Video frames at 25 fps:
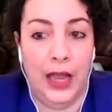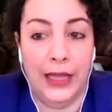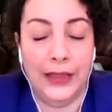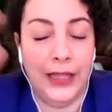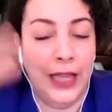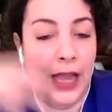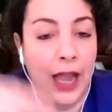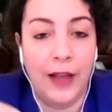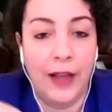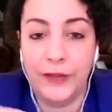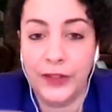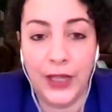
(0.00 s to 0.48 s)

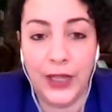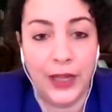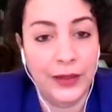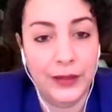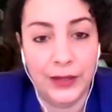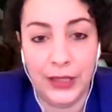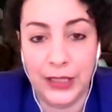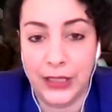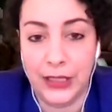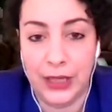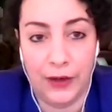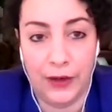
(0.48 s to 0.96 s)
They have
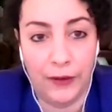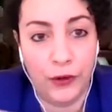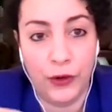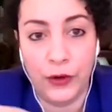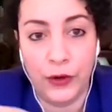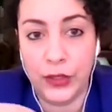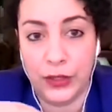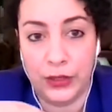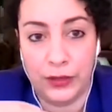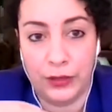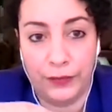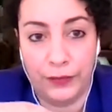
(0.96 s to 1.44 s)
done this, of
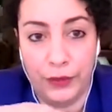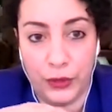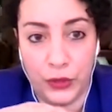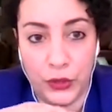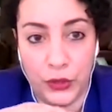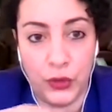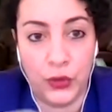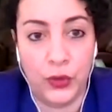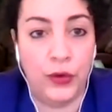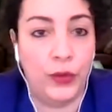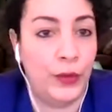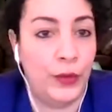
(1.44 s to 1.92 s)
course, for
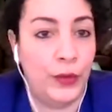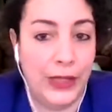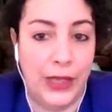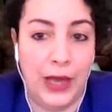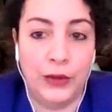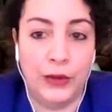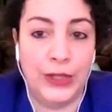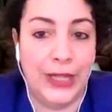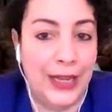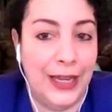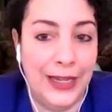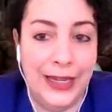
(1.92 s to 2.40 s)
sure,
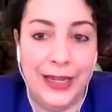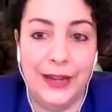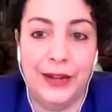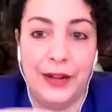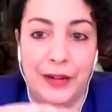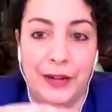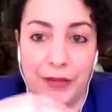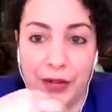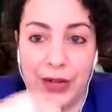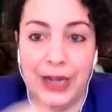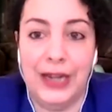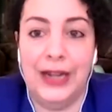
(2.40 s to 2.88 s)
without
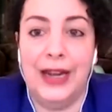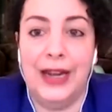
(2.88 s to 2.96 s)
any real